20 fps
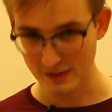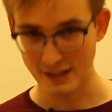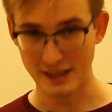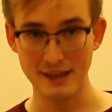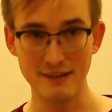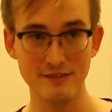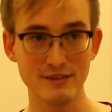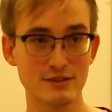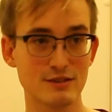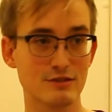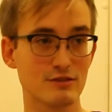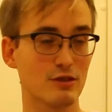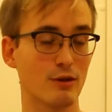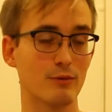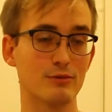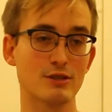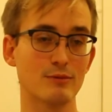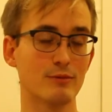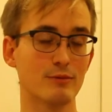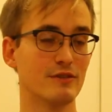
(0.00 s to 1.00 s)
Even to
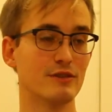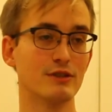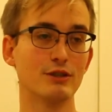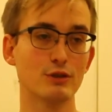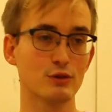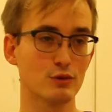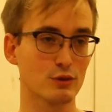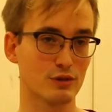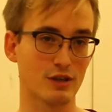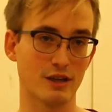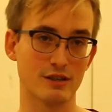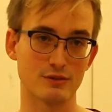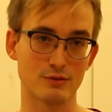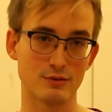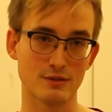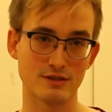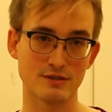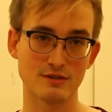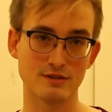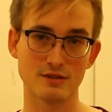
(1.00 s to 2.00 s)
some of the neutral
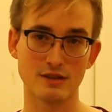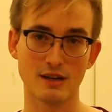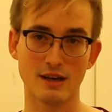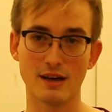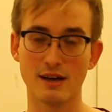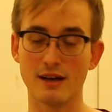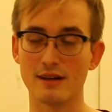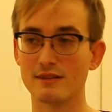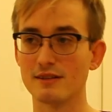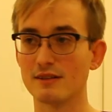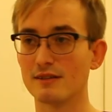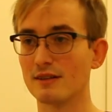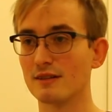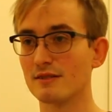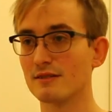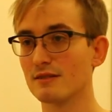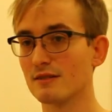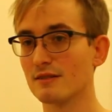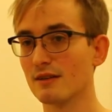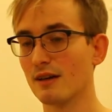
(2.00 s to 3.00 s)
countries did
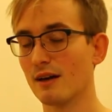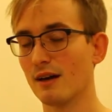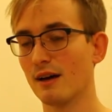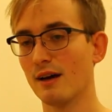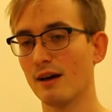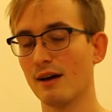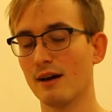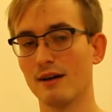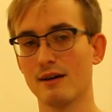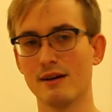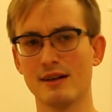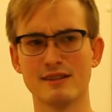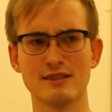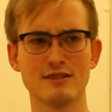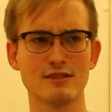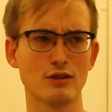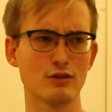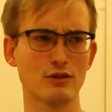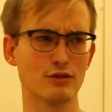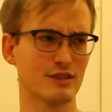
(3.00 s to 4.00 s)
this. And
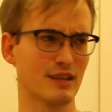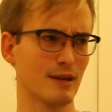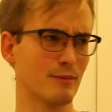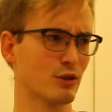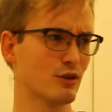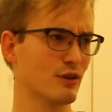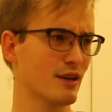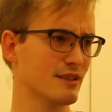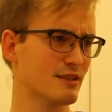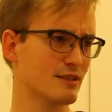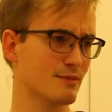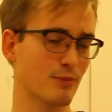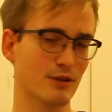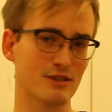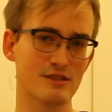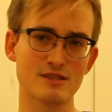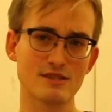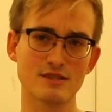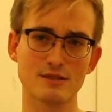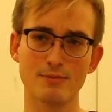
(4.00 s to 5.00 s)
the Social Democrats
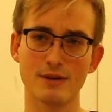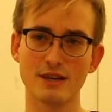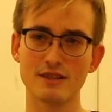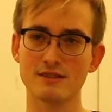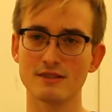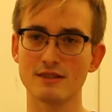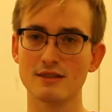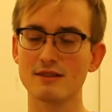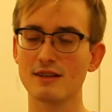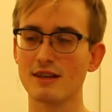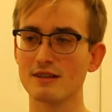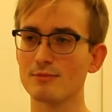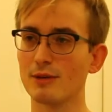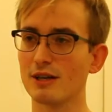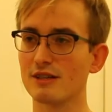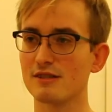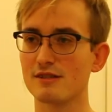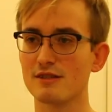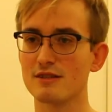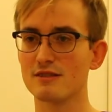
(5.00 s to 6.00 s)
participated as
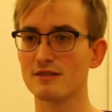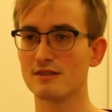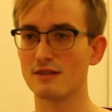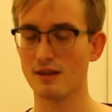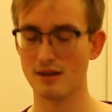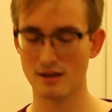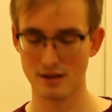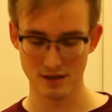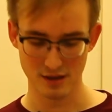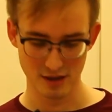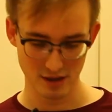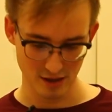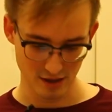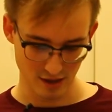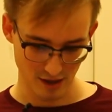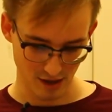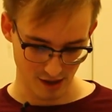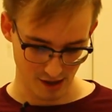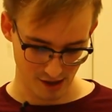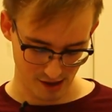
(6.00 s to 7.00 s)
much as
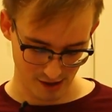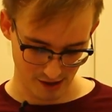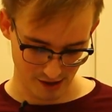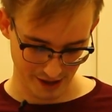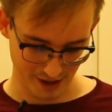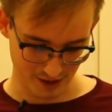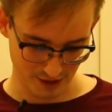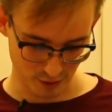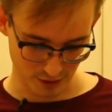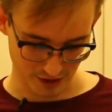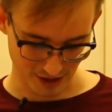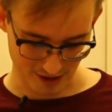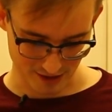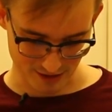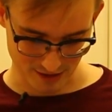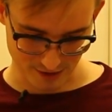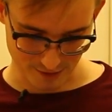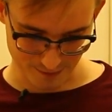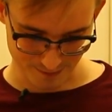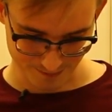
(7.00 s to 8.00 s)
anyone
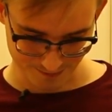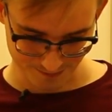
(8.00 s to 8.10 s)
else.